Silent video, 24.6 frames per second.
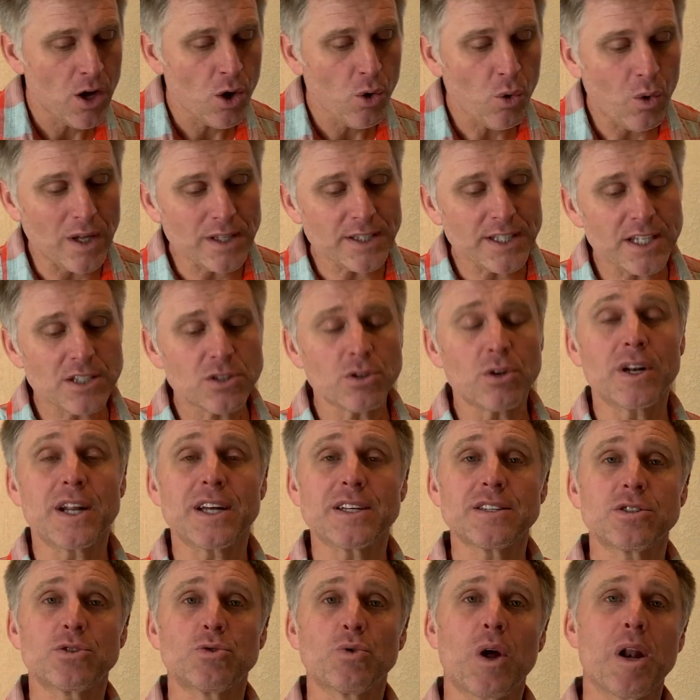¿Cuántas
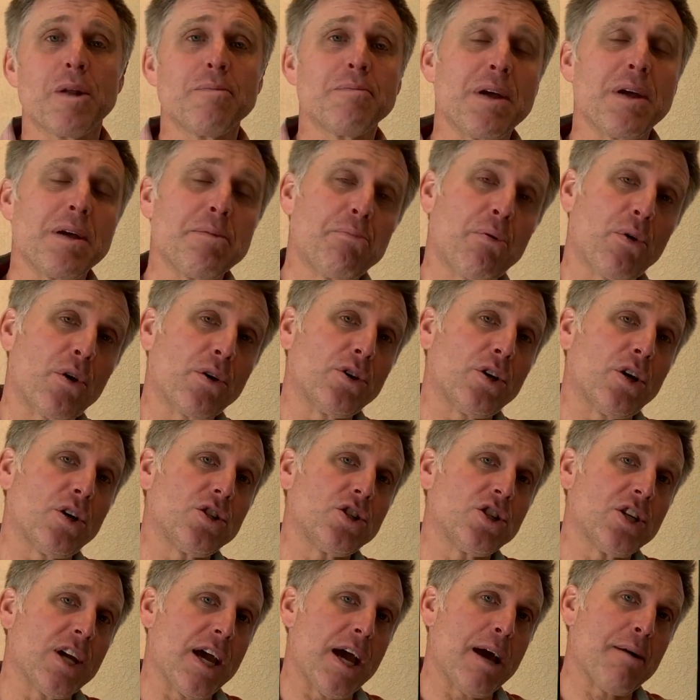horas duerme por
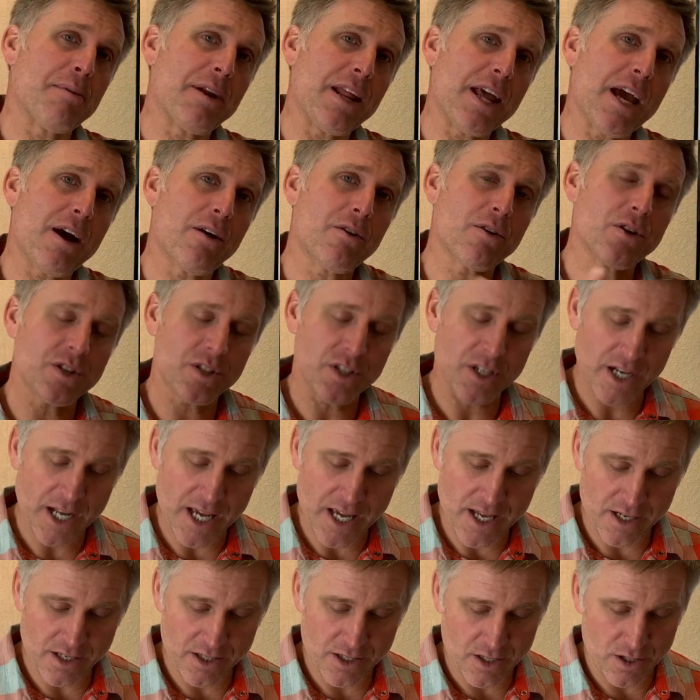noche? How many hours a
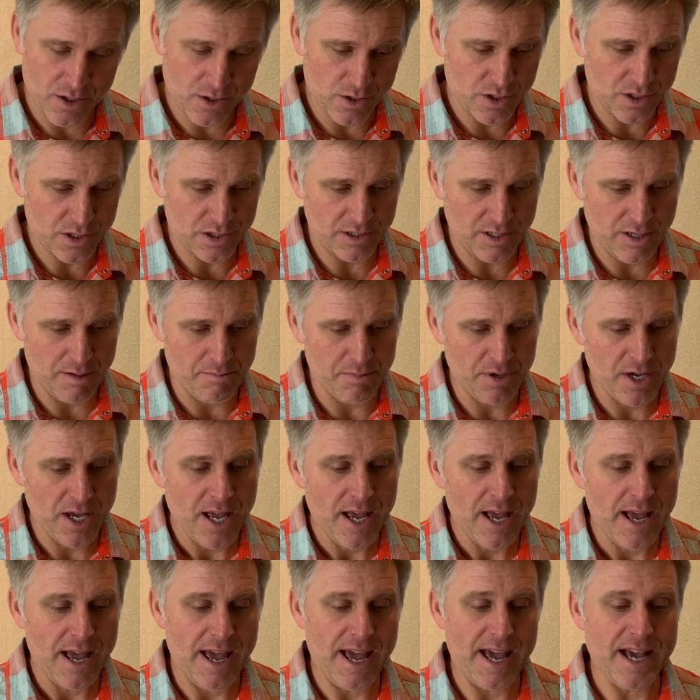night do you sleep?
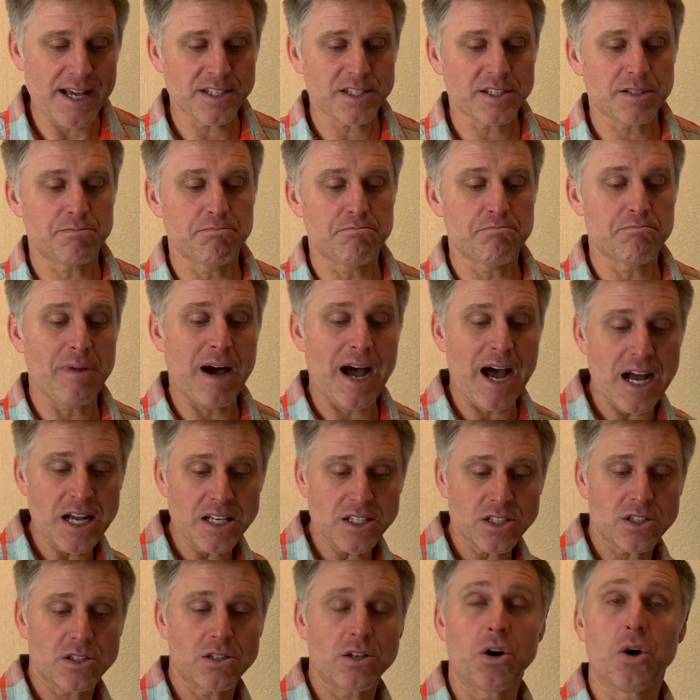¿Es
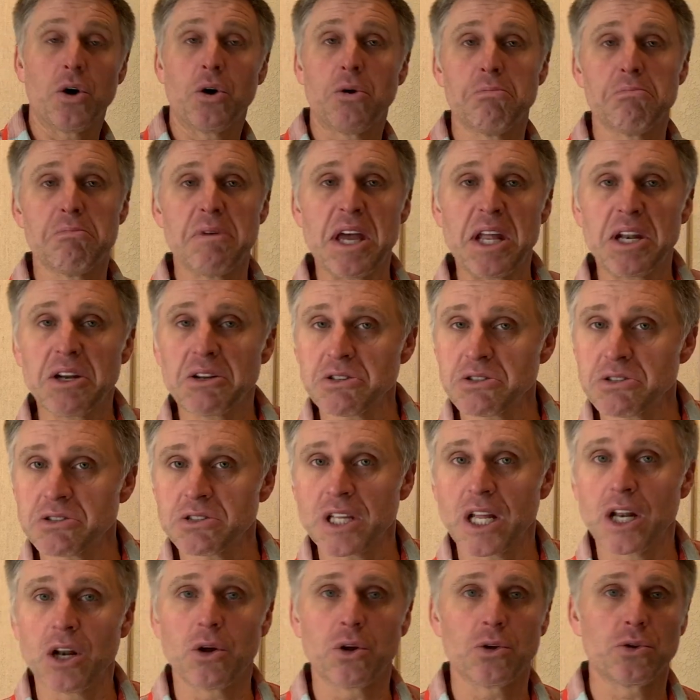más o menos de
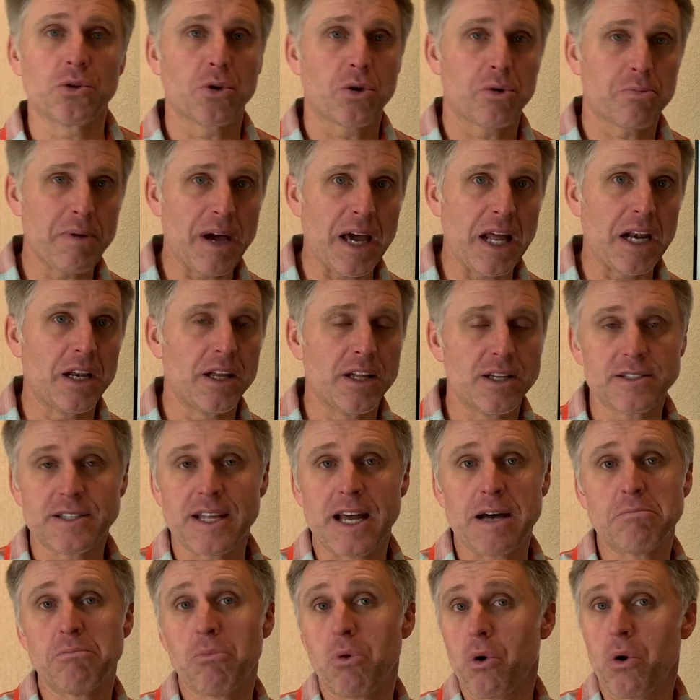lo normal? Is
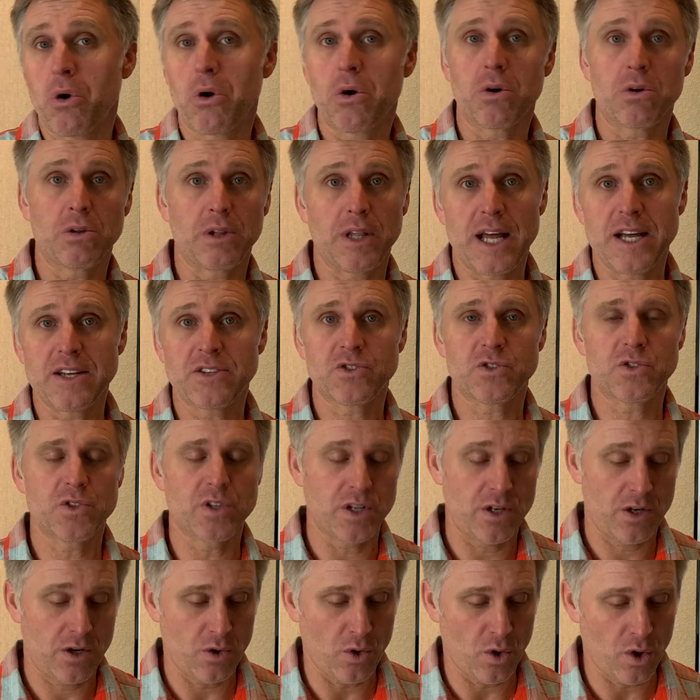that more or less
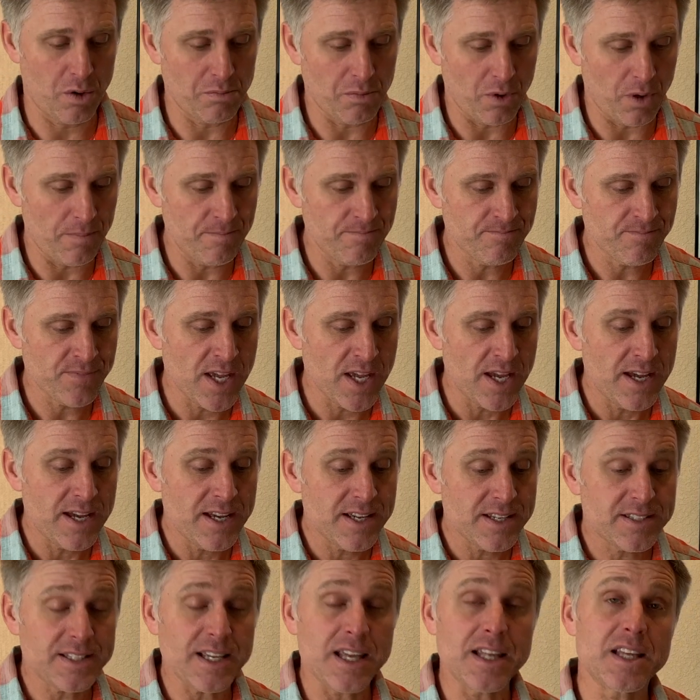than normal?
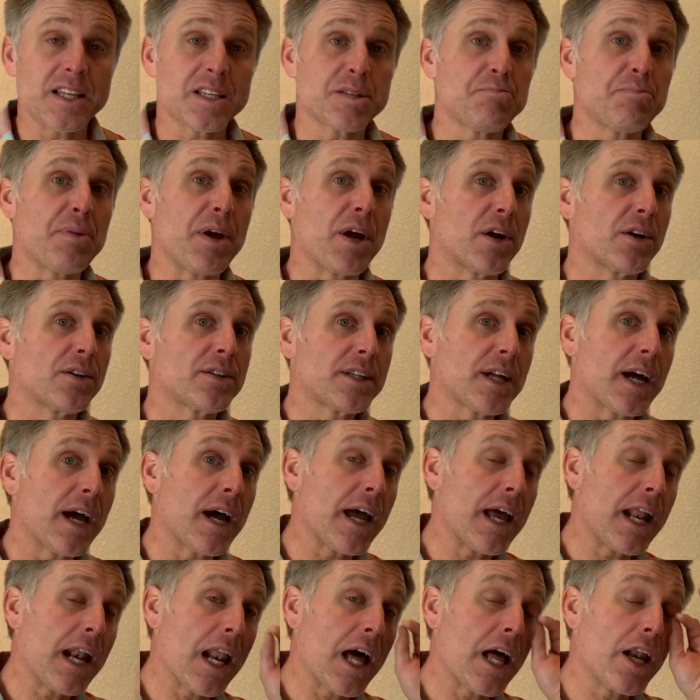¿Se despierta
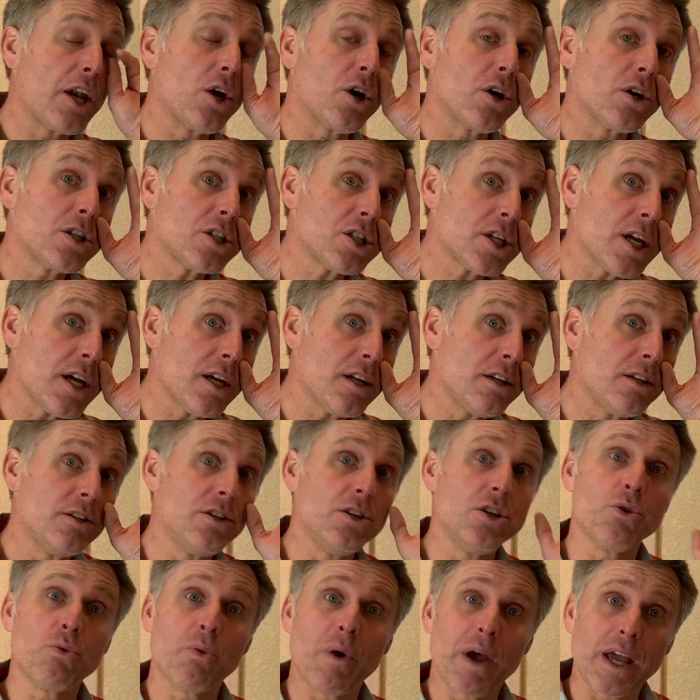en la noche? Do
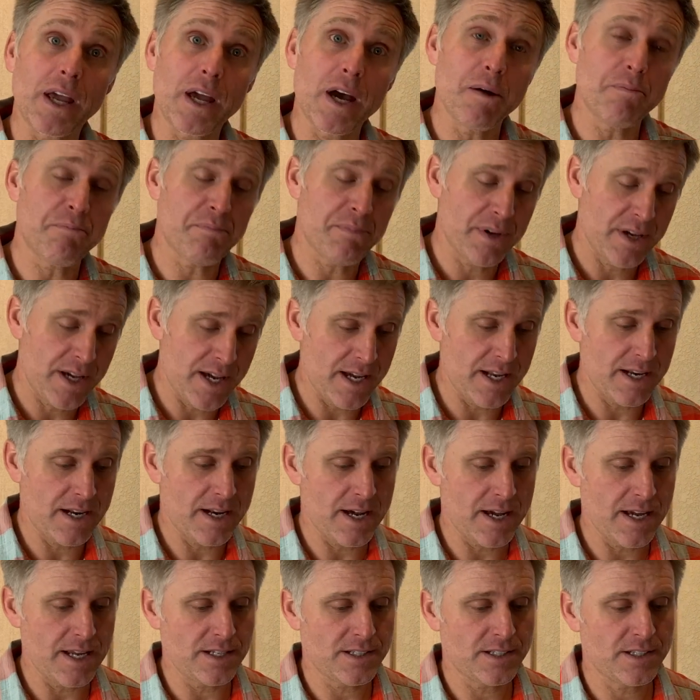you wake up at
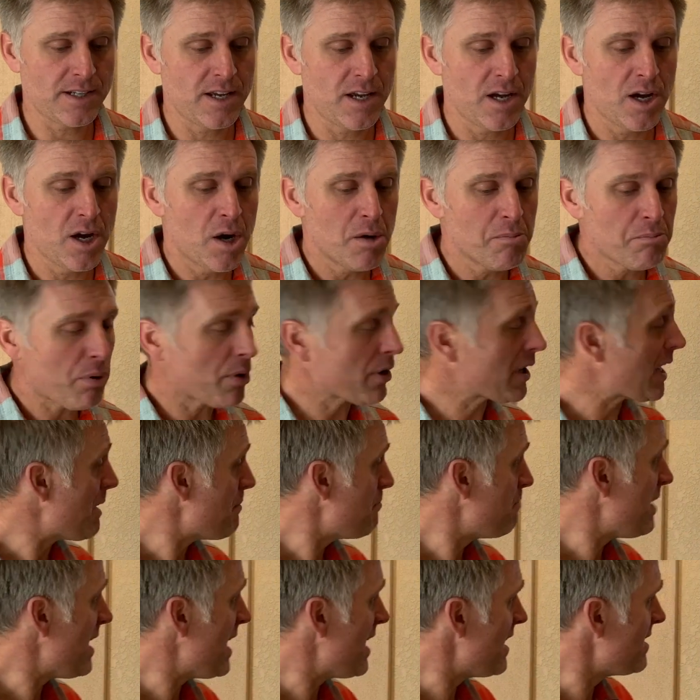night? ¿Por qué
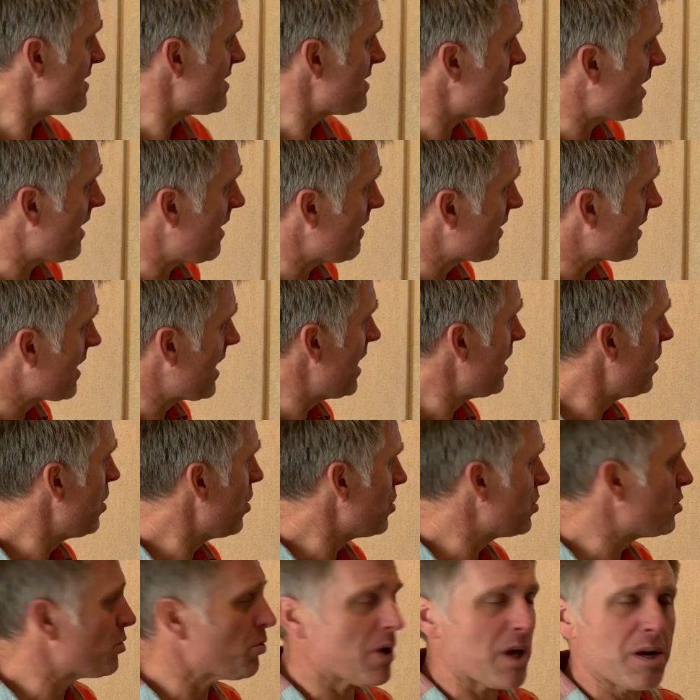piensa que no
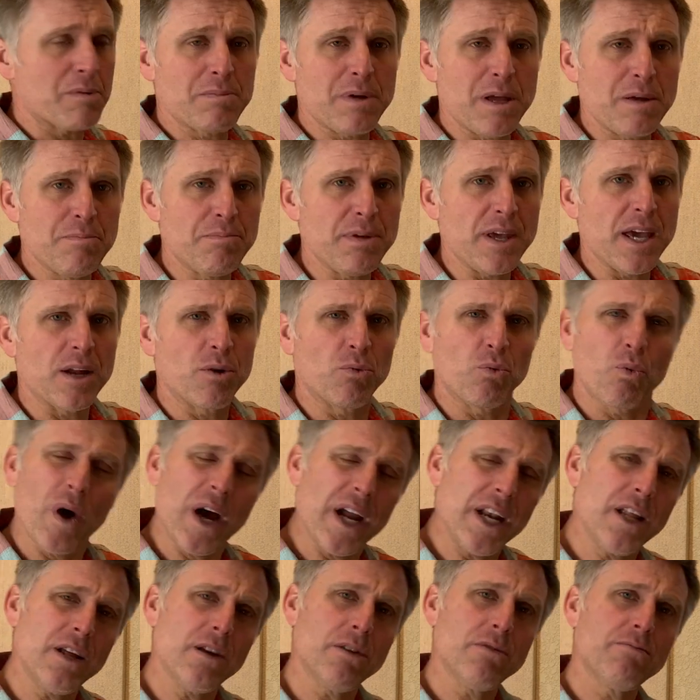duerme bien? Why
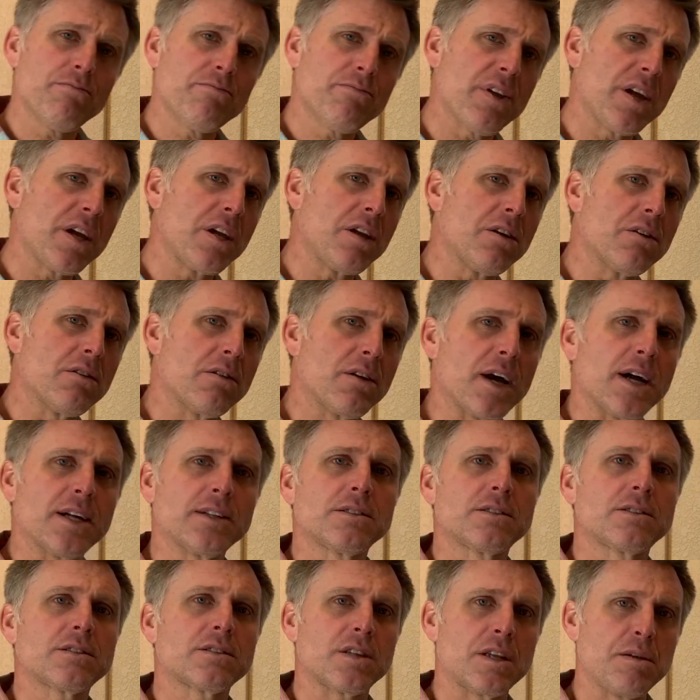do you think you're not
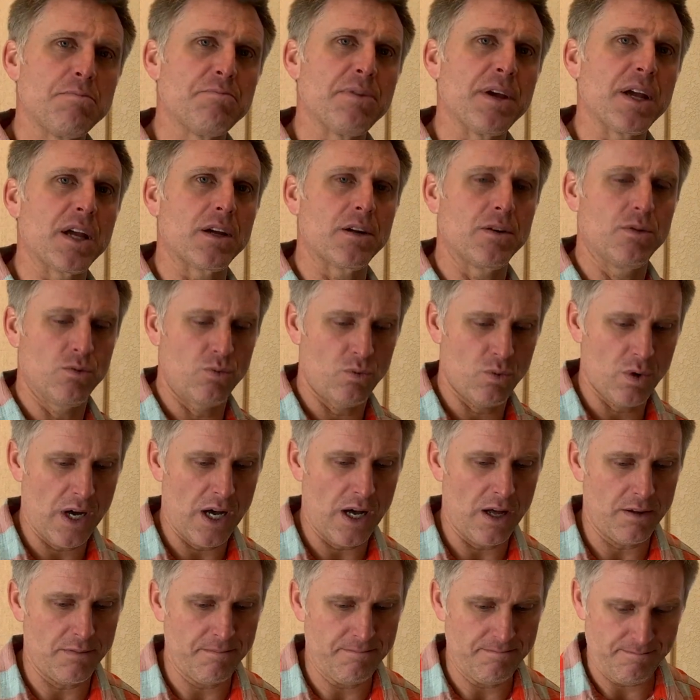sleeping
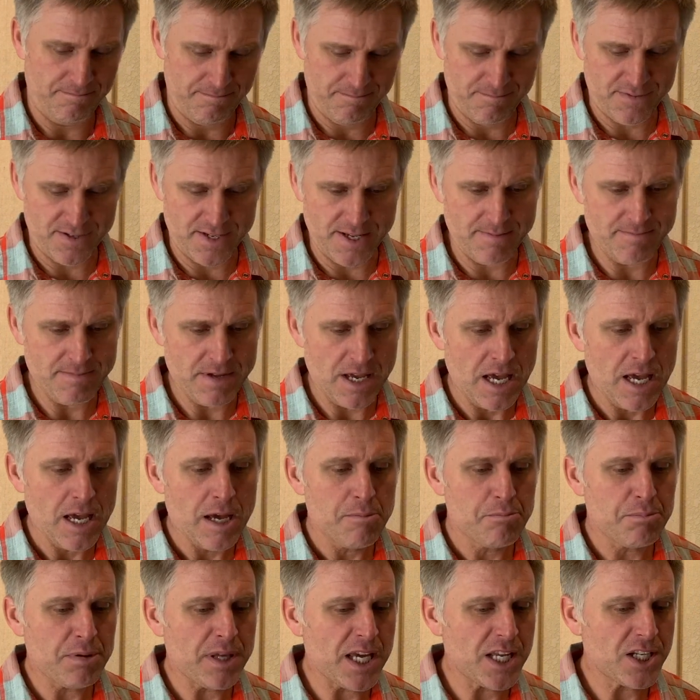well? See?
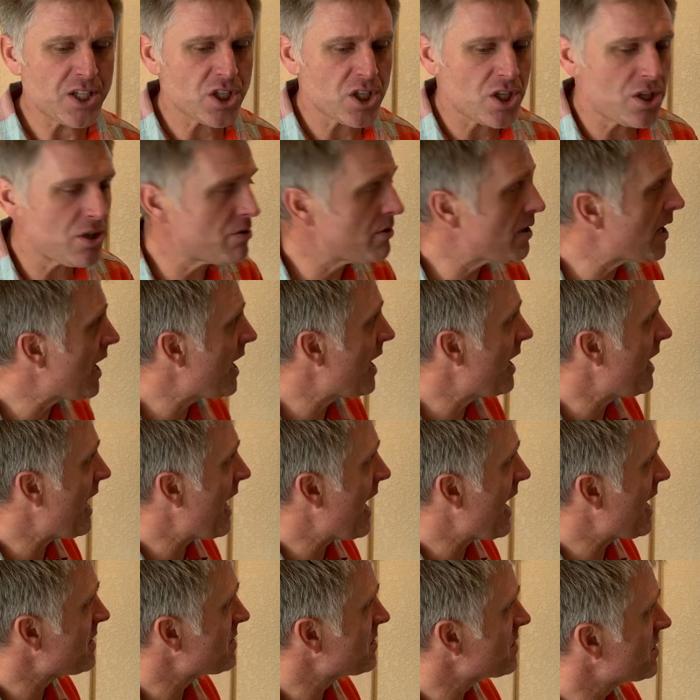PHQ9
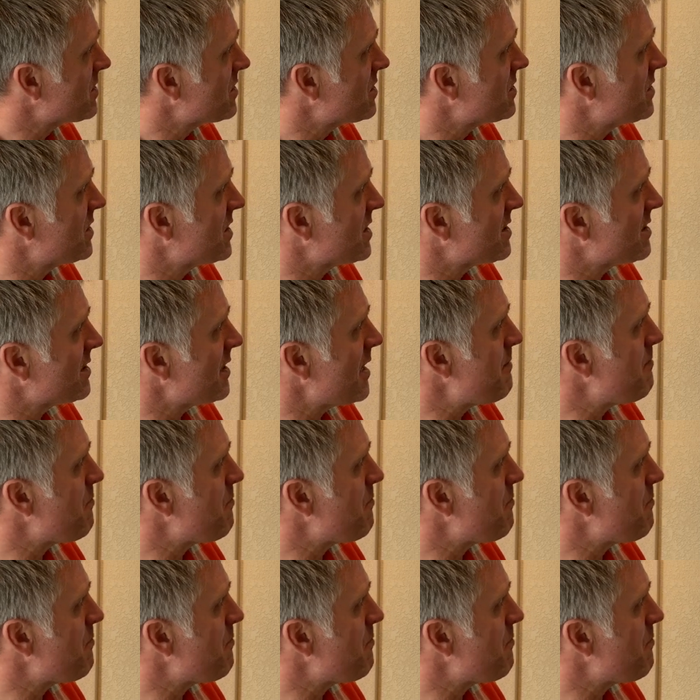asks the sleep